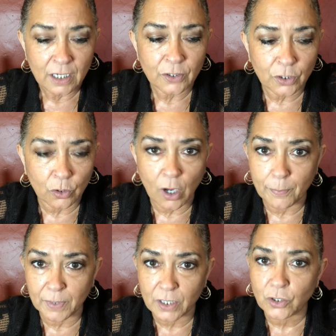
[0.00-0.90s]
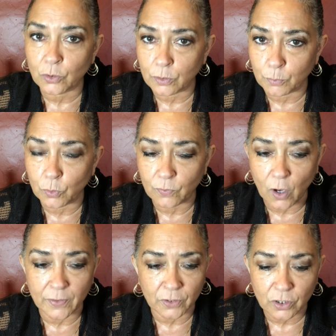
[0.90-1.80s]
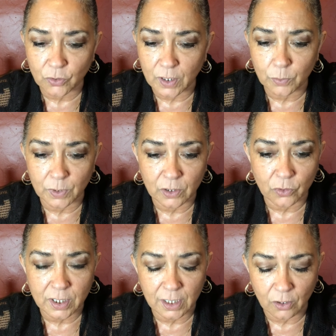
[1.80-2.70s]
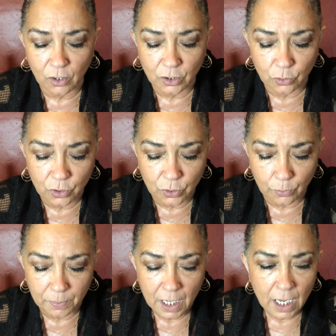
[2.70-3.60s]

so god bless you and move on there's great readers here on youtube